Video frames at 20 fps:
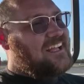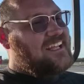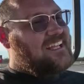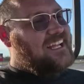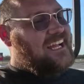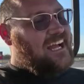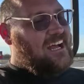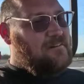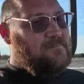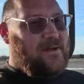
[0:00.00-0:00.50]

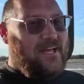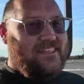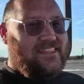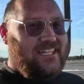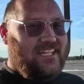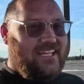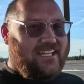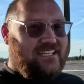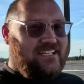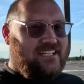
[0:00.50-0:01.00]
yep, I
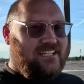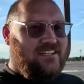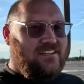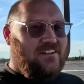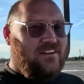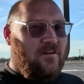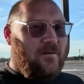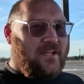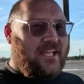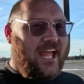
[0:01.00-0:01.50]
think
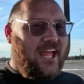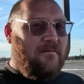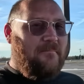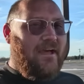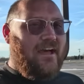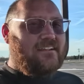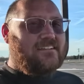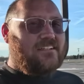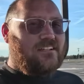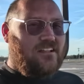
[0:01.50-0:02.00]
we came
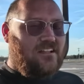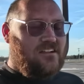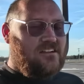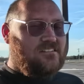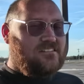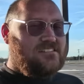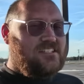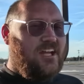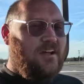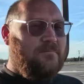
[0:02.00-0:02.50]
out to
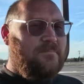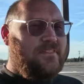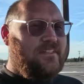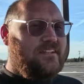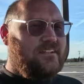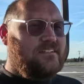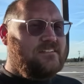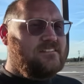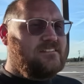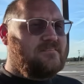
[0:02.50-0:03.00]
learn
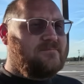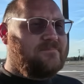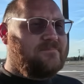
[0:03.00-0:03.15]
something.